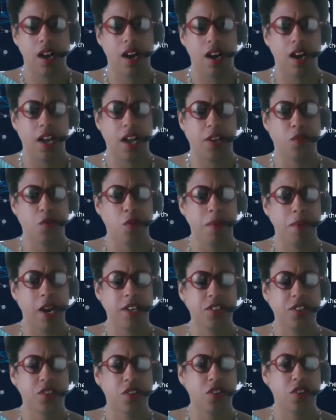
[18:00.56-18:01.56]
uh, and a
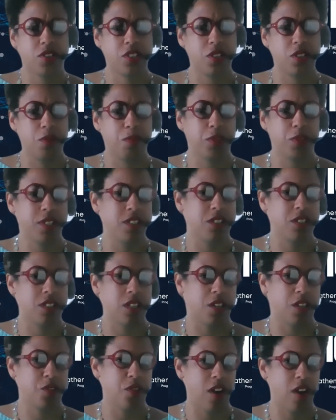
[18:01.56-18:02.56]
reminder to please
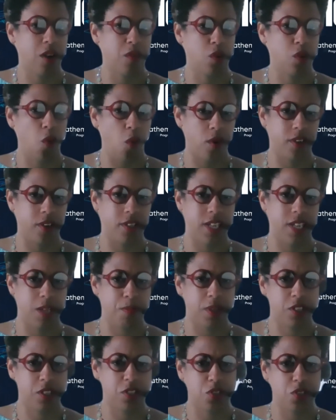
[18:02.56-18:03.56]
uh, do not record and take
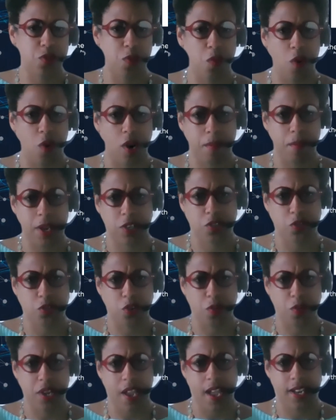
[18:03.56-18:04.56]
pictures. We want to make
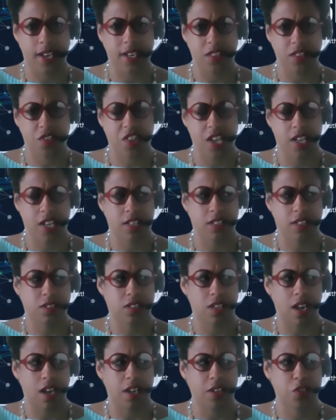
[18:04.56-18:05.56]
sure we edit
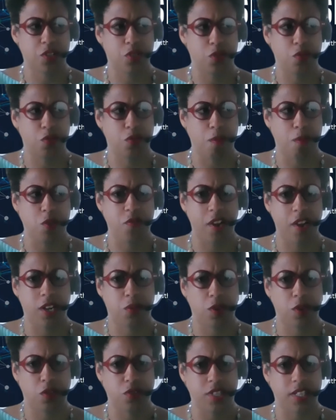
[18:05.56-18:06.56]
things uh, to remove
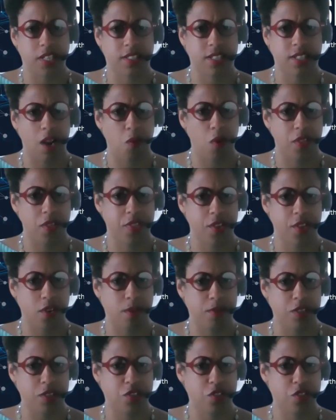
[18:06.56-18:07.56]
anyone who does not want their
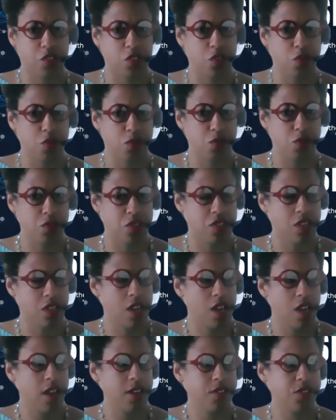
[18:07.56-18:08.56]
image used.
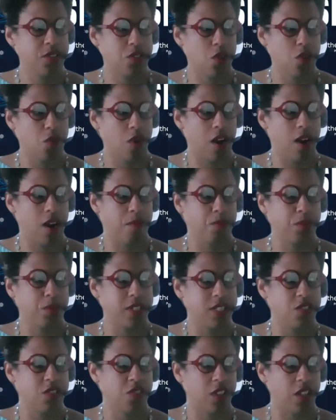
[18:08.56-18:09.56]
So uh,
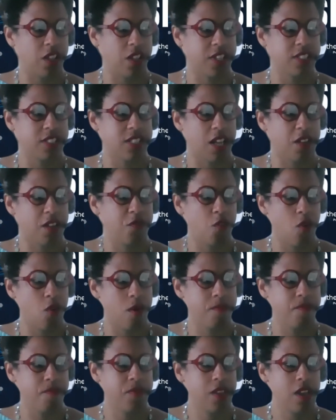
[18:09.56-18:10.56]
please fill out the consent
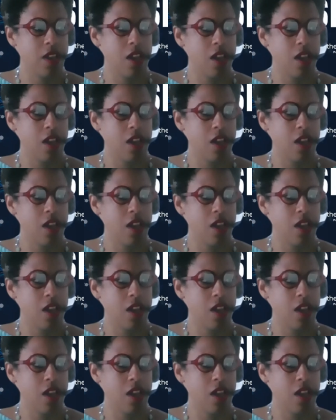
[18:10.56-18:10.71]
form.